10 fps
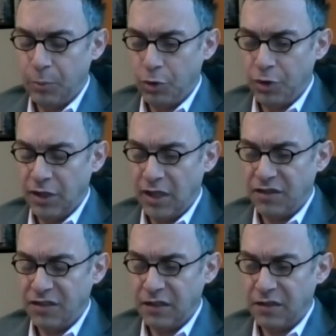People in the
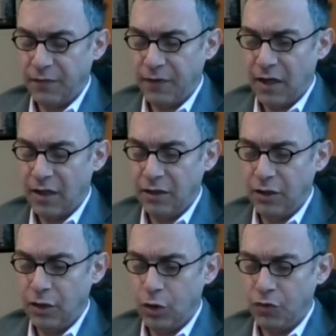United States have
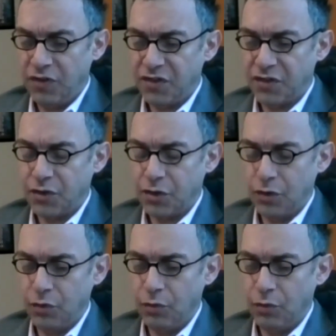gotten used
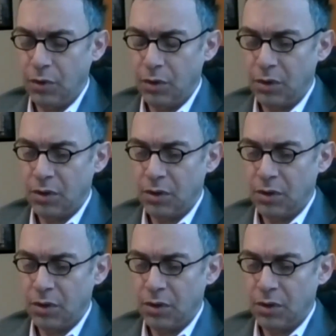to,